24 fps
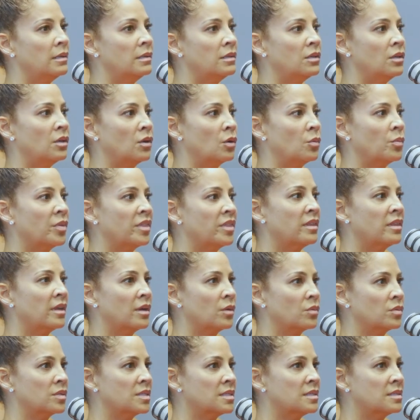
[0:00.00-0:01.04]
You know,
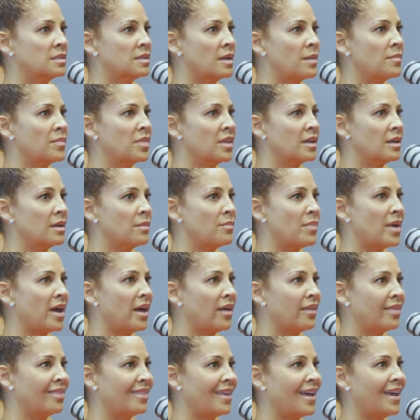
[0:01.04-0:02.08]
there was something
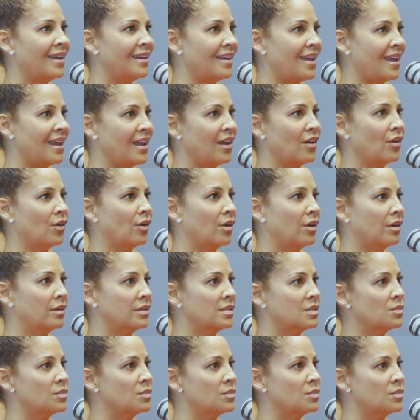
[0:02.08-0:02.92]
about that era,